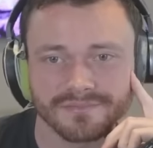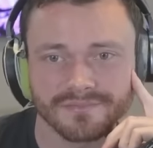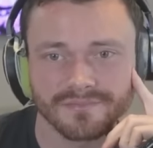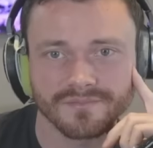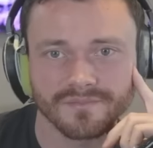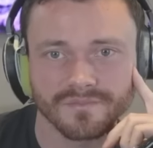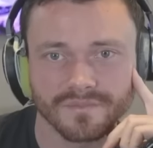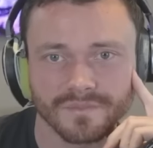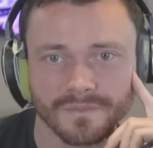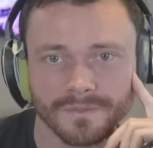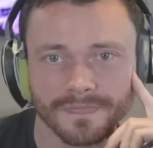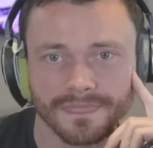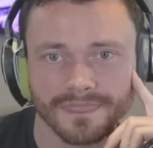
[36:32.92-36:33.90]

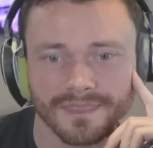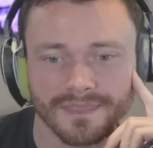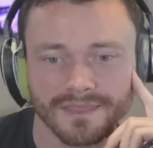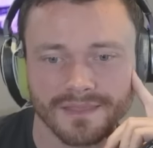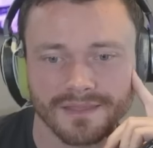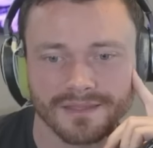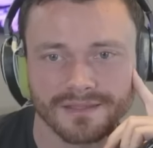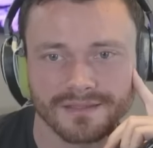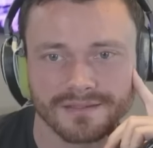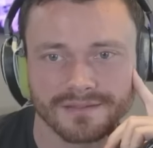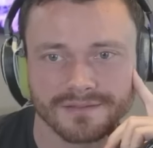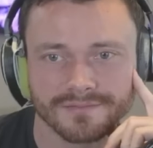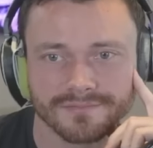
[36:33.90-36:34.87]

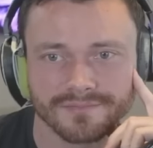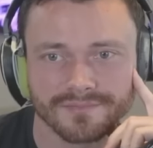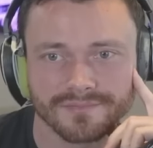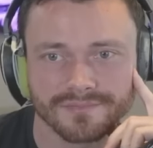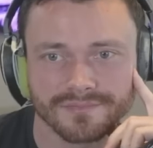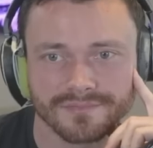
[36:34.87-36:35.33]
(no one is talking)